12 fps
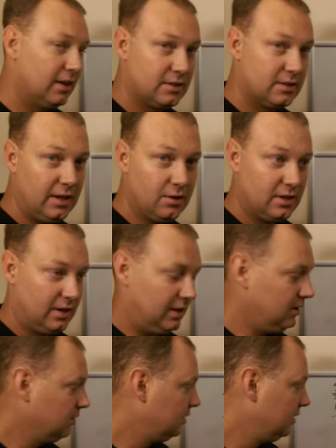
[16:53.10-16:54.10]
in Cedar
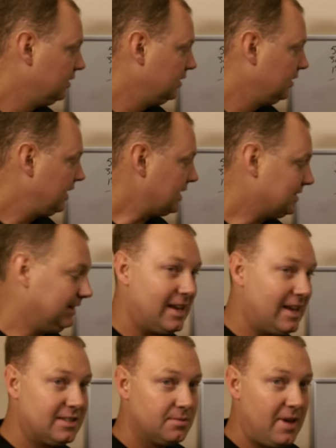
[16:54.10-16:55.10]
City has
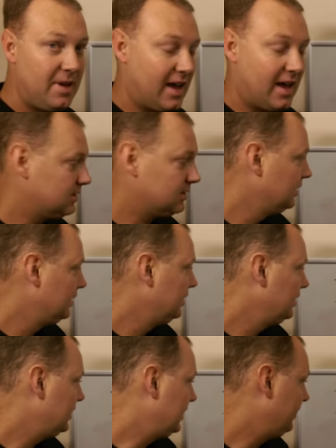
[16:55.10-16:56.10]
less mass
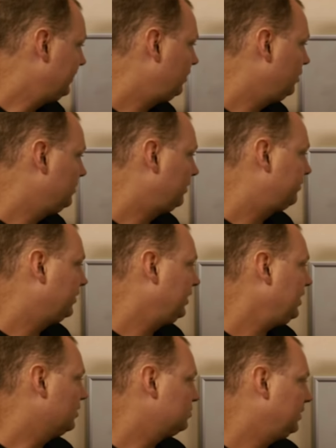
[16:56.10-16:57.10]
than every cubic foot
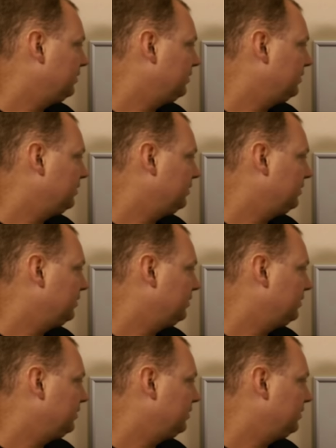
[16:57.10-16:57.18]
here.